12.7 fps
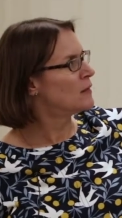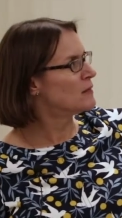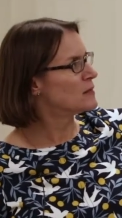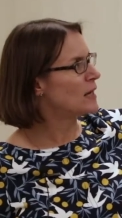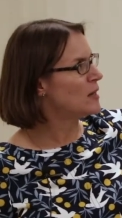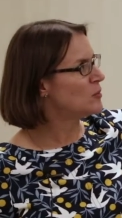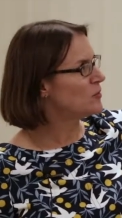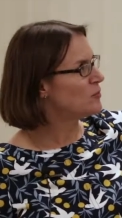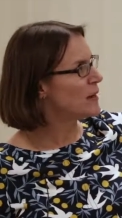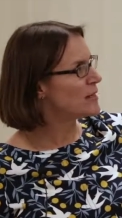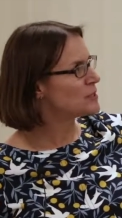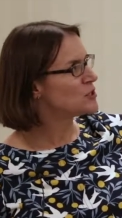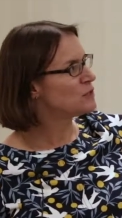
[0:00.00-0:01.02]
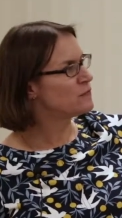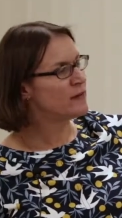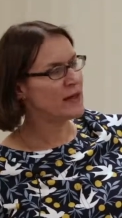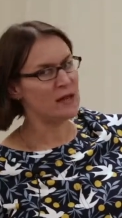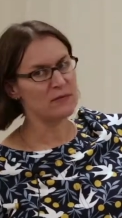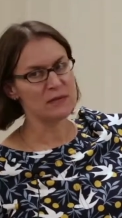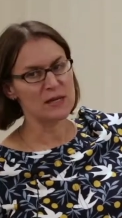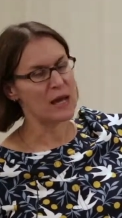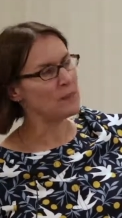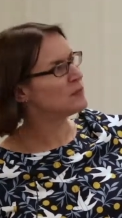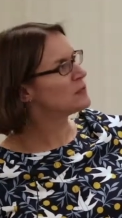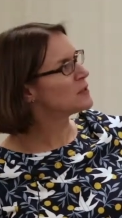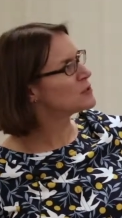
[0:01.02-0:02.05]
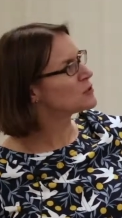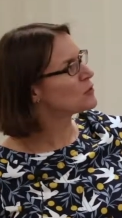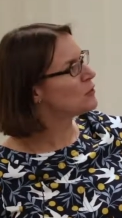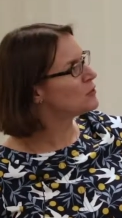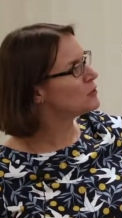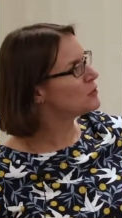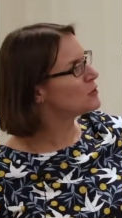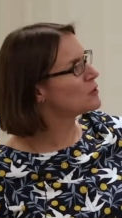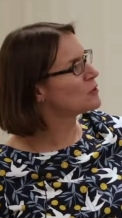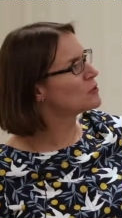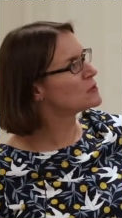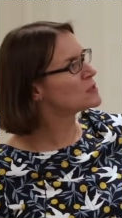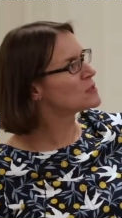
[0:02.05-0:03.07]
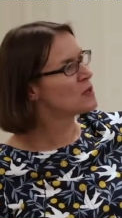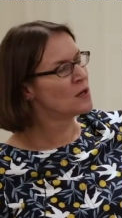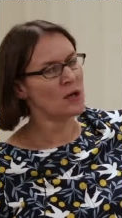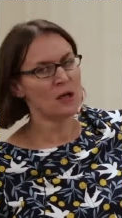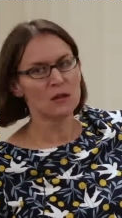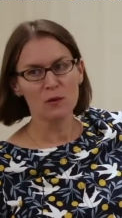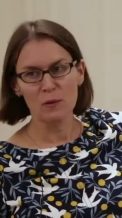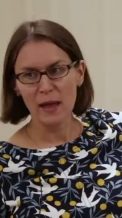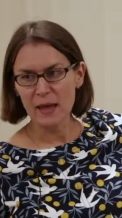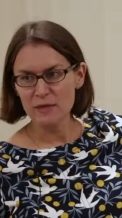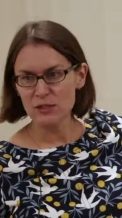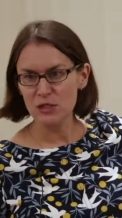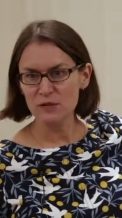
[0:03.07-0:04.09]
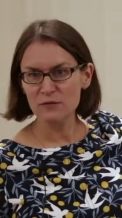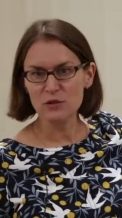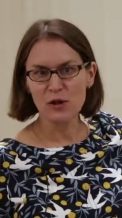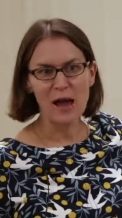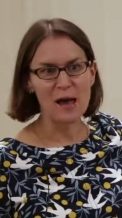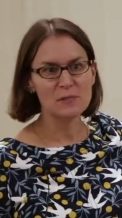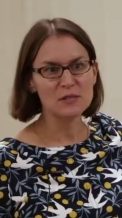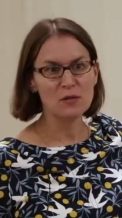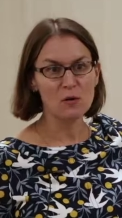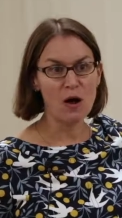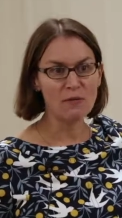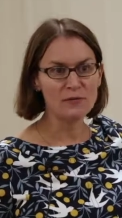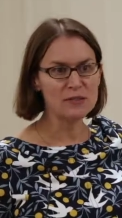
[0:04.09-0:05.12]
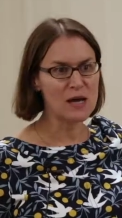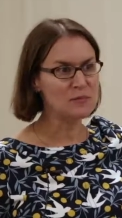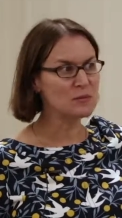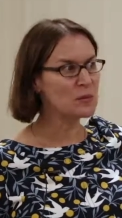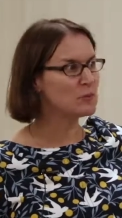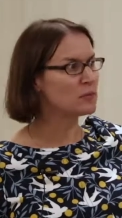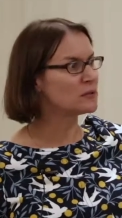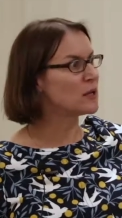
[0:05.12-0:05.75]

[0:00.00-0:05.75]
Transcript: the type of pest you found, the type of control you used, location of traps. So oftentimes people